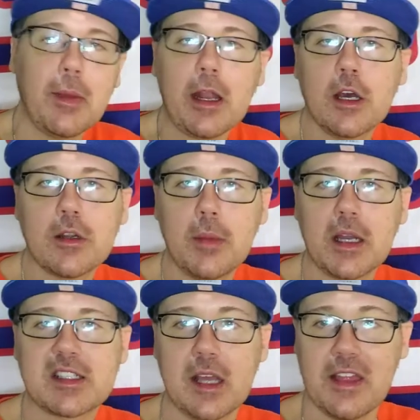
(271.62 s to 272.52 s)
about
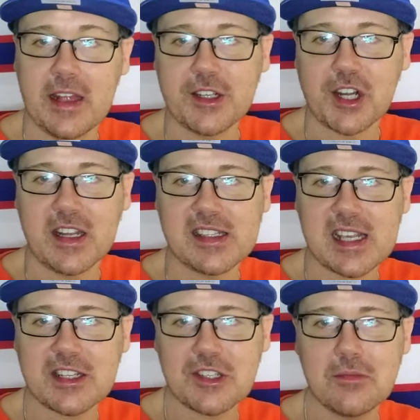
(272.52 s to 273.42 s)
$100 on that
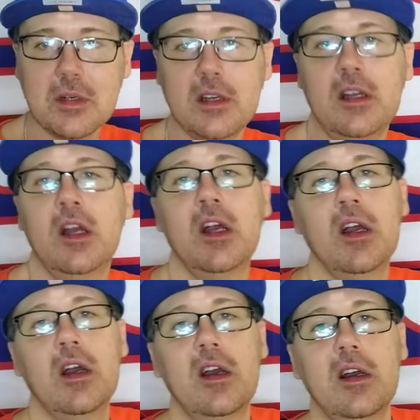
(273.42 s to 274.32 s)
transaction, but...
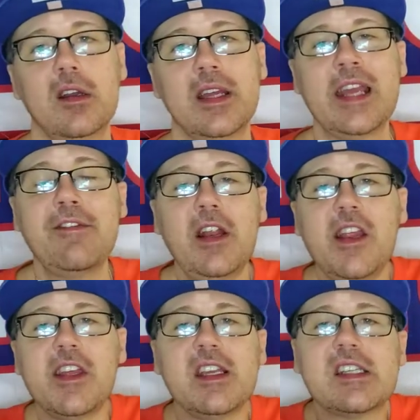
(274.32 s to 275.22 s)
Even
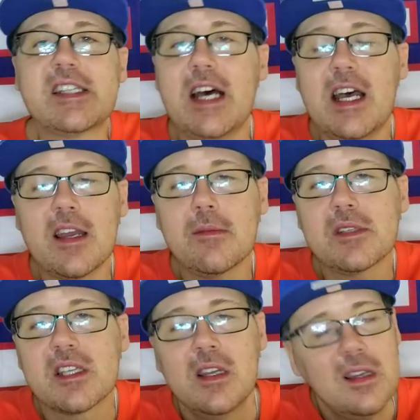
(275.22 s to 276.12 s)
in these
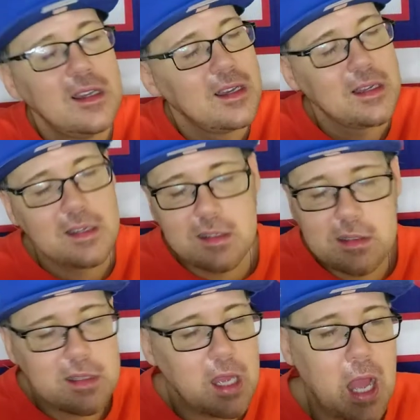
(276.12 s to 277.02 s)
times,
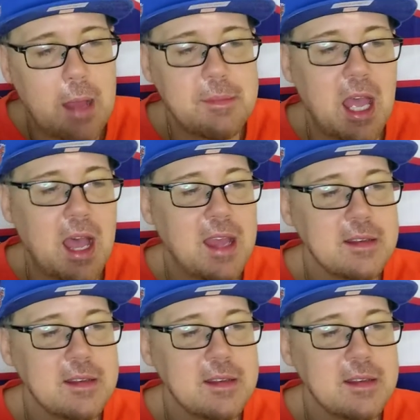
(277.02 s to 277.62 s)
I'm not...